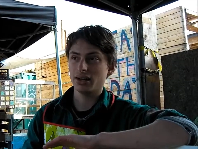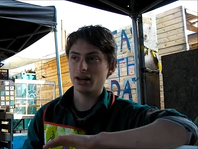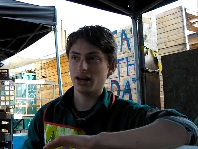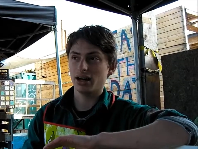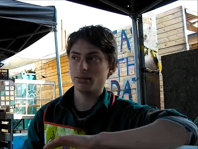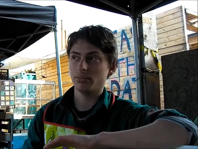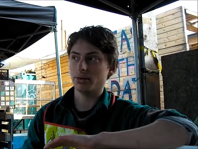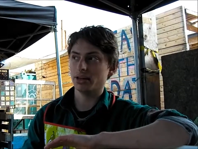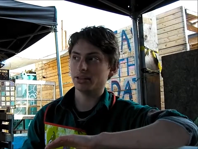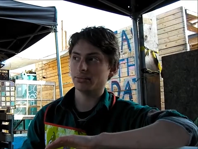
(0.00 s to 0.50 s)

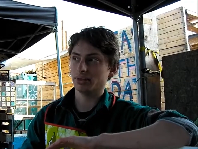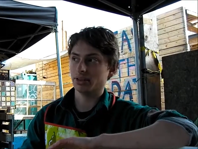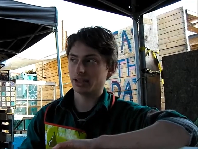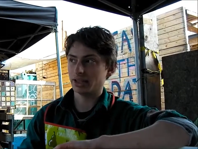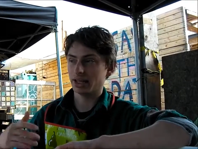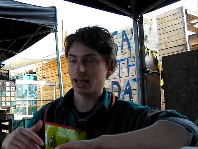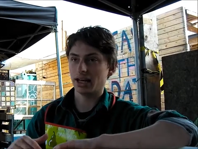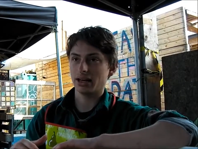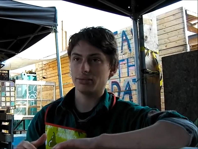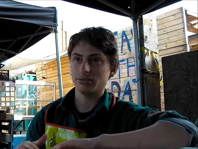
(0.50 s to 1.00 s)
and we
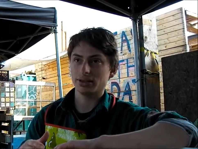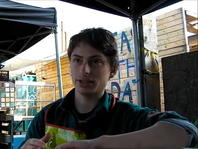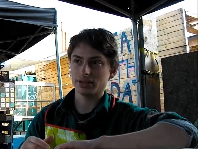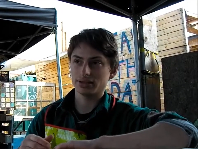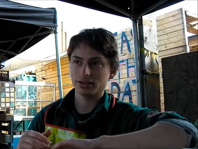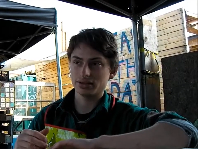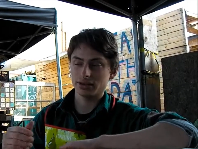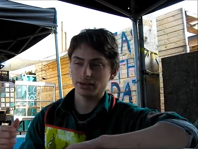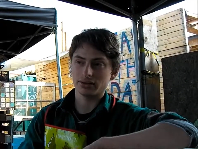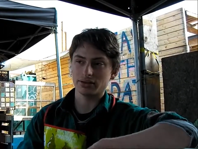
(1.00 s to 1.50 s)
can get
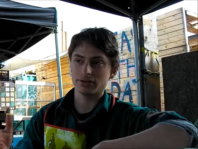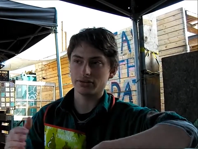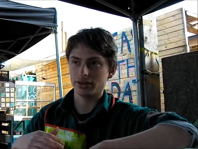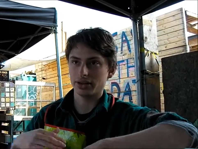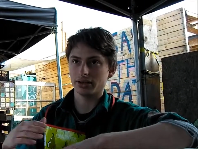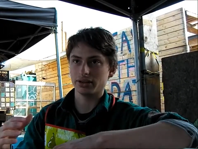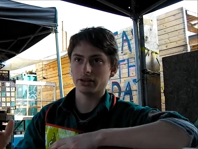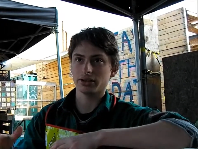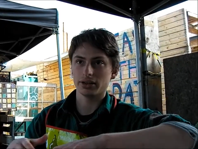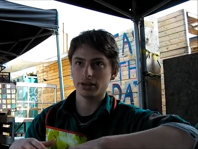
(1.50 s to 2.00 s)
these. So it's a
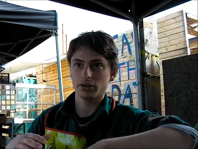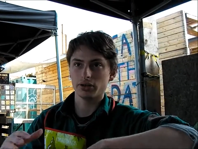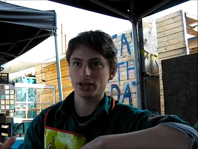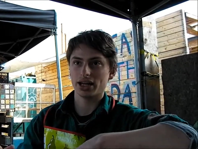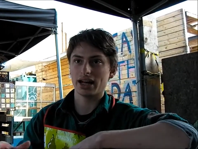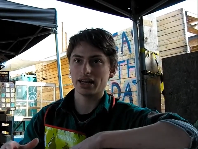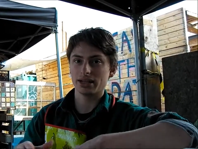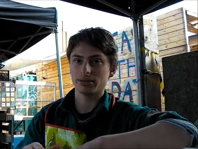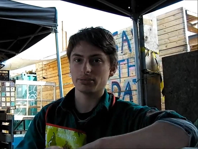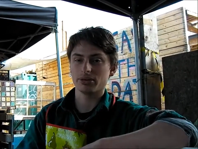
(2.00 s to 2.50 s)
very kind of
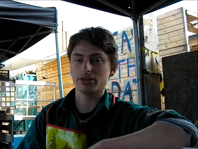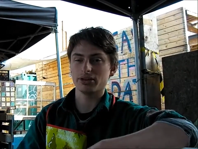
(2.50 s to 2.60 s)
organic